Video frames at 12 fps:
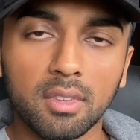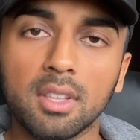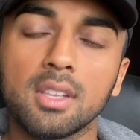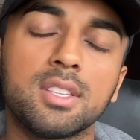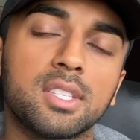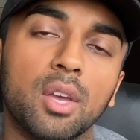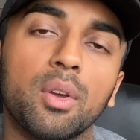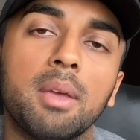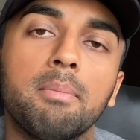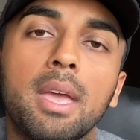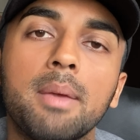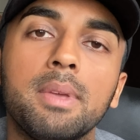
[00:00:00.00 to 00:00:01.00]
and say, okay,
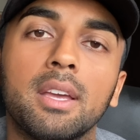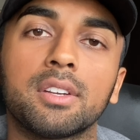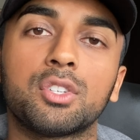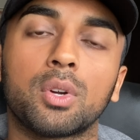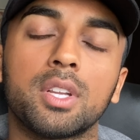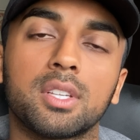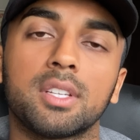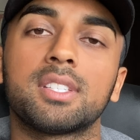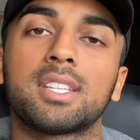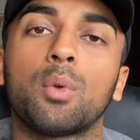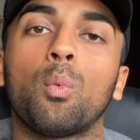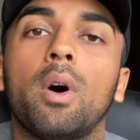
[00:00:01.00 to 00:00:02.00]
maybe I'm trying to
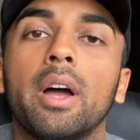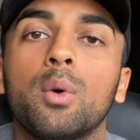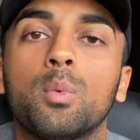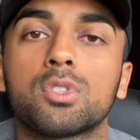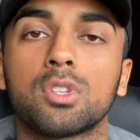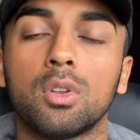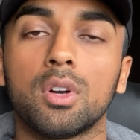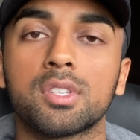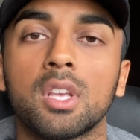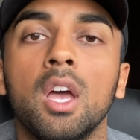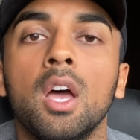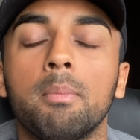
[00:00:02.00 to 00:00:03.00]
understand why it was a loss,
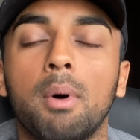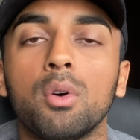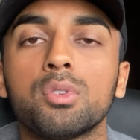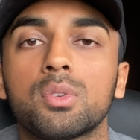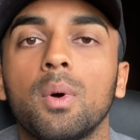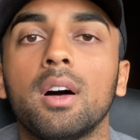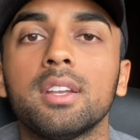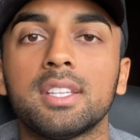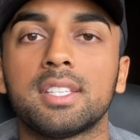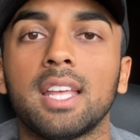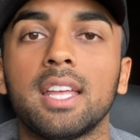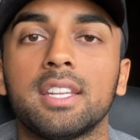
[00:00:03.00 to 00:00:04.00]
but also
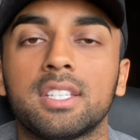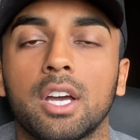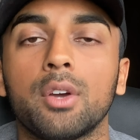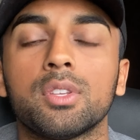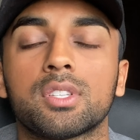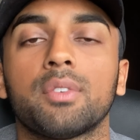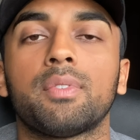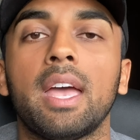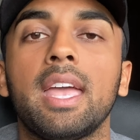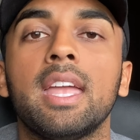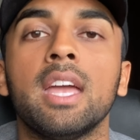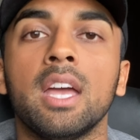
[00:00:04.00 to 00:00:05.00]
understand and tell yourself,
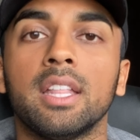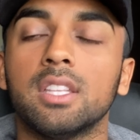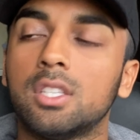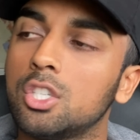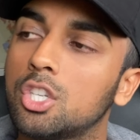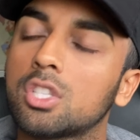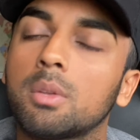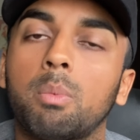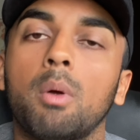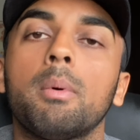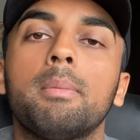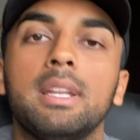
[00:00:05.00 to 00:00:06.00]
hey, this is just the
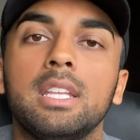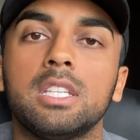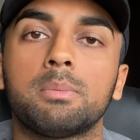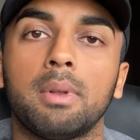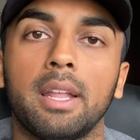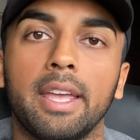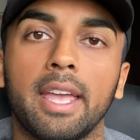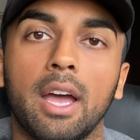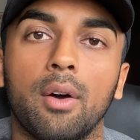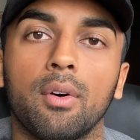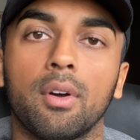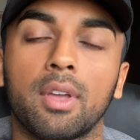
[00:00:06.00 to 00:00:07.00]
probabilities playing
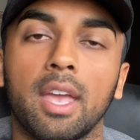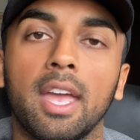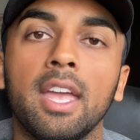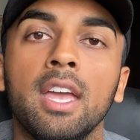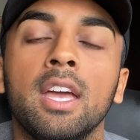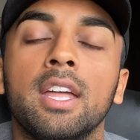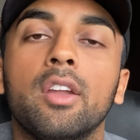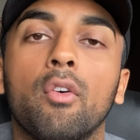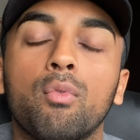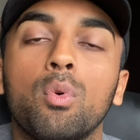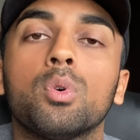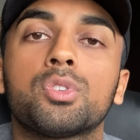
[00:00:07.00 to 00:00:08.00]
out, okay? Now, of
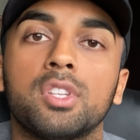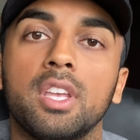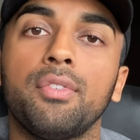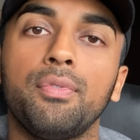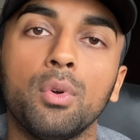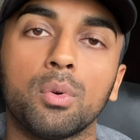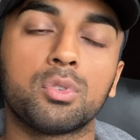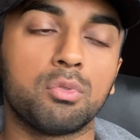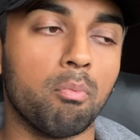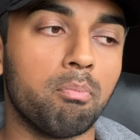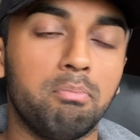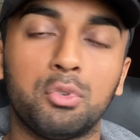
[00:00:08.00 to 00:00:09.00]
course, if you're
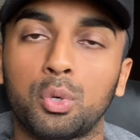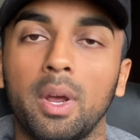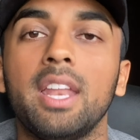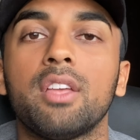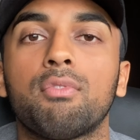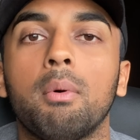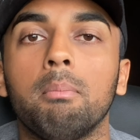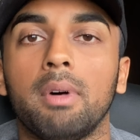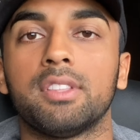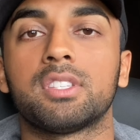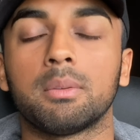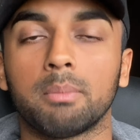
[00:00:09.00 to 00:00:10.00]
trading for
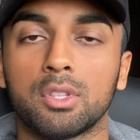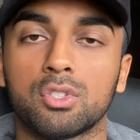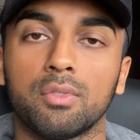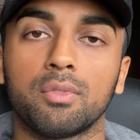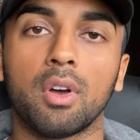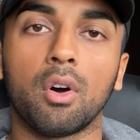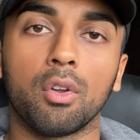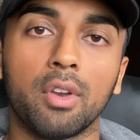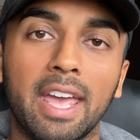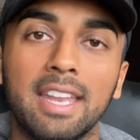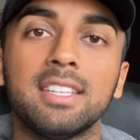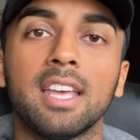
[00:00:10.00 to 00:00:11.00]
months and months on
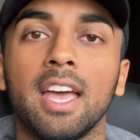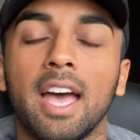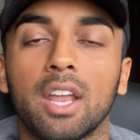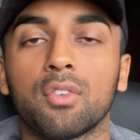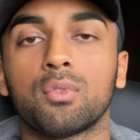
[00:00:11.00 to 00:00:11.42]
end, and of